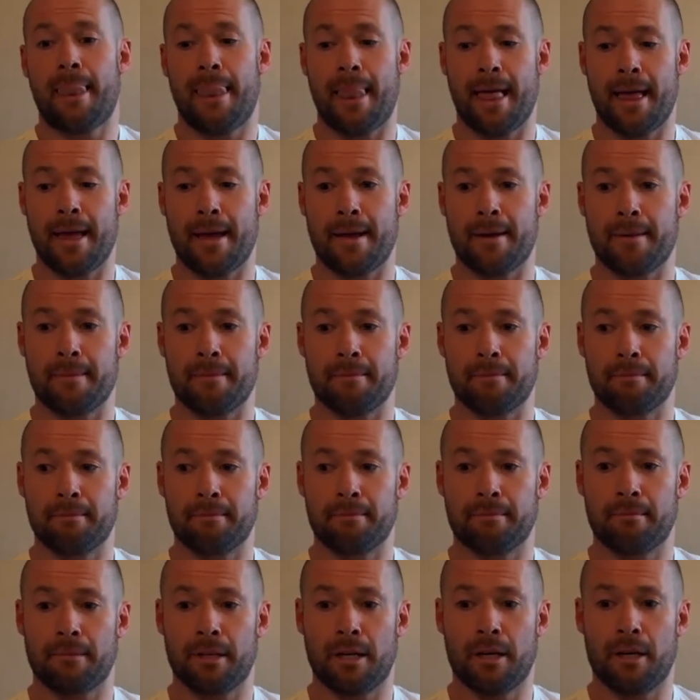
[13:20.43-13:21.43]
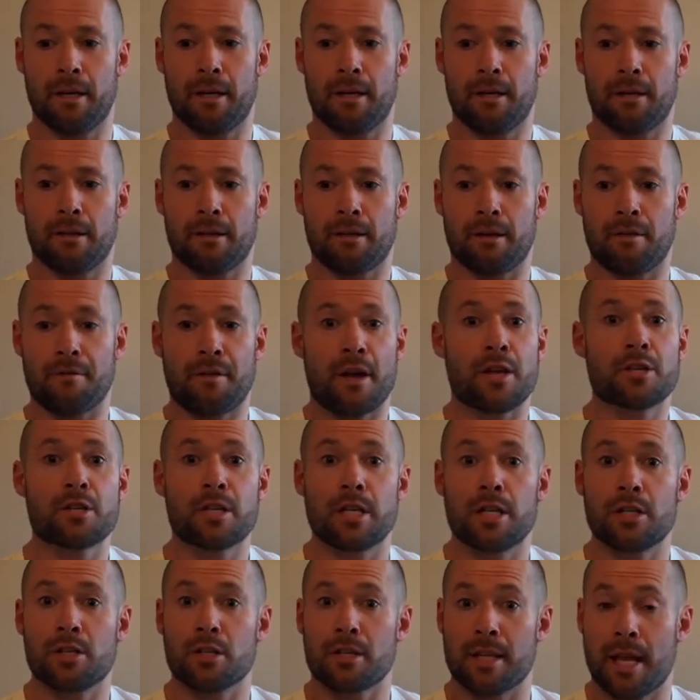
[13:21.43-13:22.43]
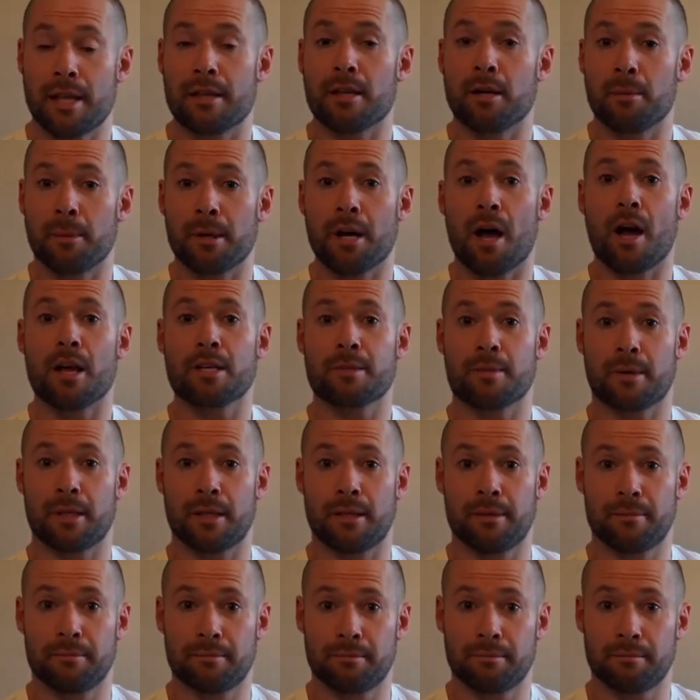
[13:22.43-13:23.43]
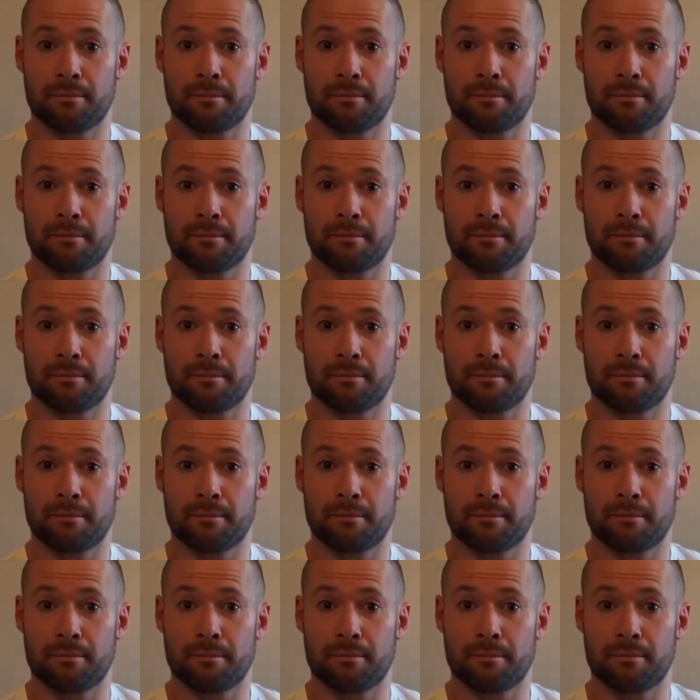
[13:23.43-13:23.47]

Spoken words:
eventually just ended up in hospital.